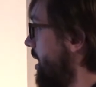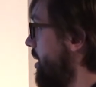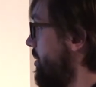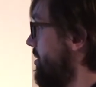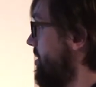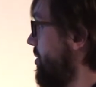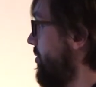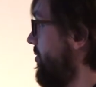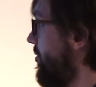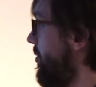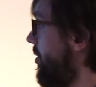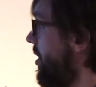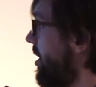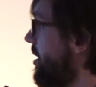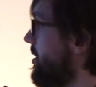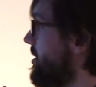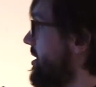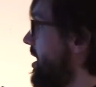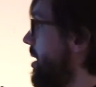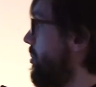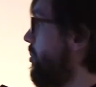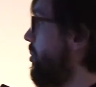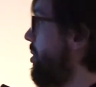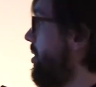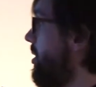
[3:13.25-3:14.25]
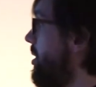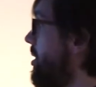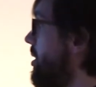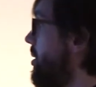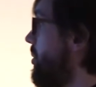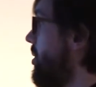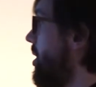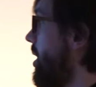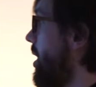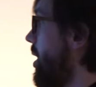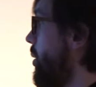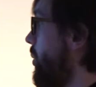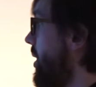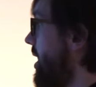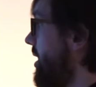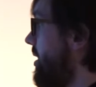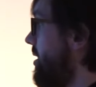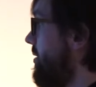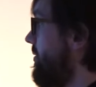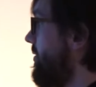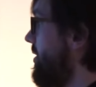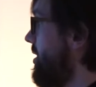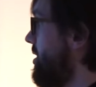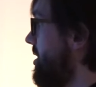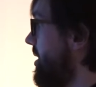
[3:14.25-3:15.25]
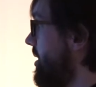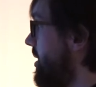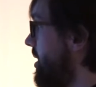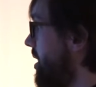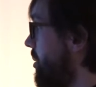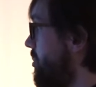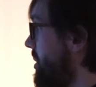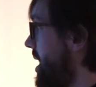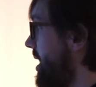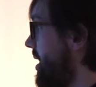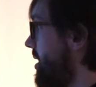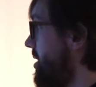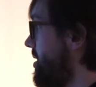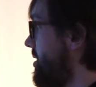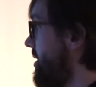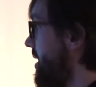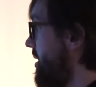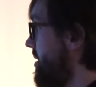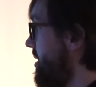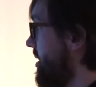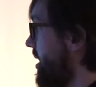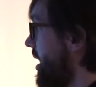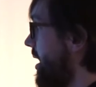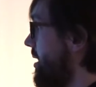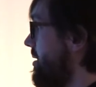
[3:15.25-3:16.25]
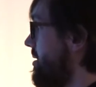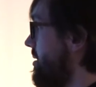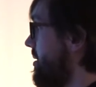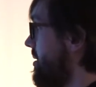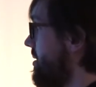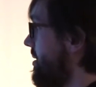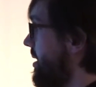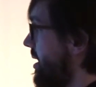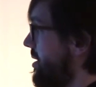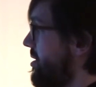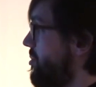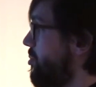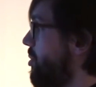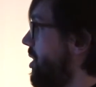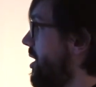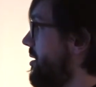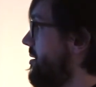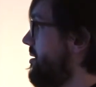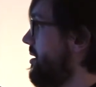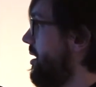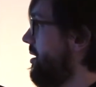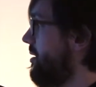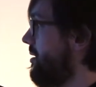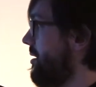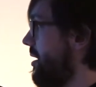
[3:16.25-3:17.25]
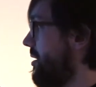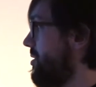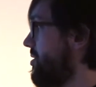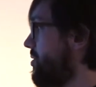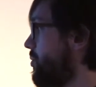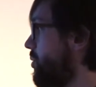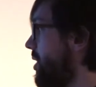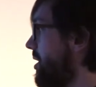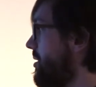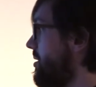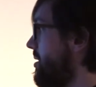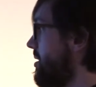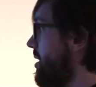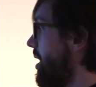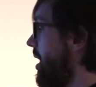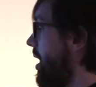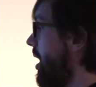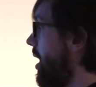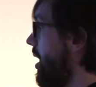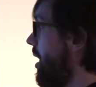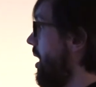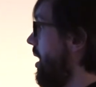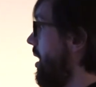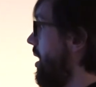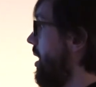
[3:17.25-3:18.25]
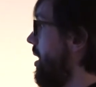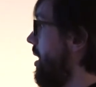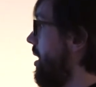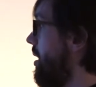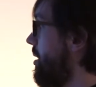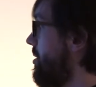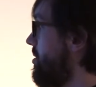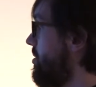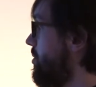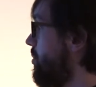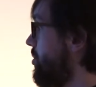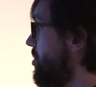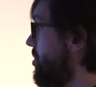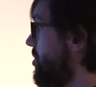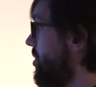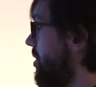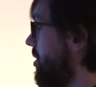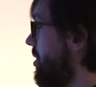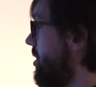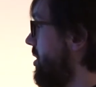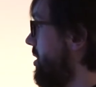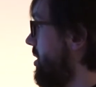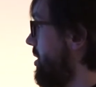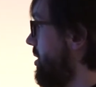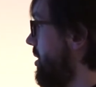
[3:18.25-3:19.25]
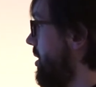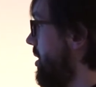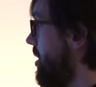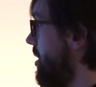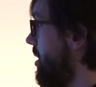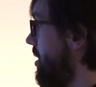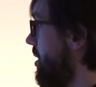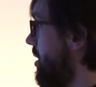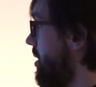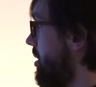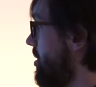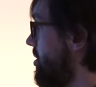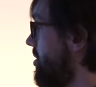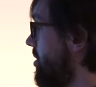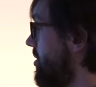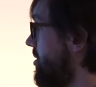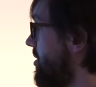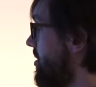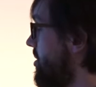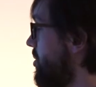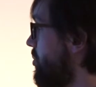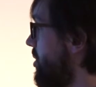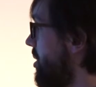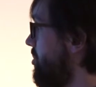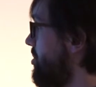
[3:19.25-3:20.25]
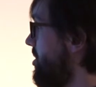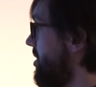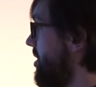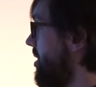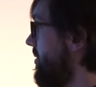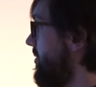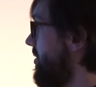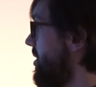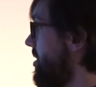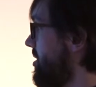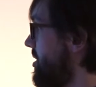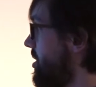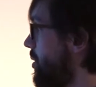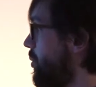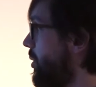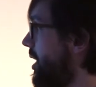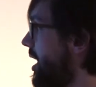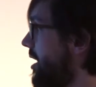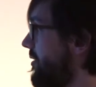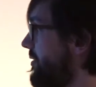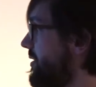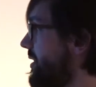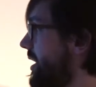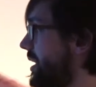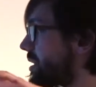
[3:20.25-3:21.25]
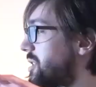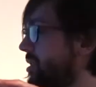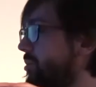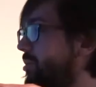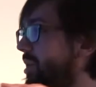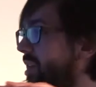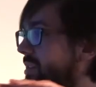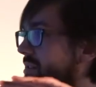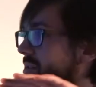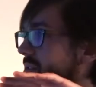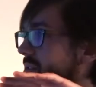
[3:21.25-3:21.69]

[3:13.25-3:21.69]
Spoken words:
So, for example, we can efficiently manage test cases, test plans, and test runs. So short description of this. So we have test plans.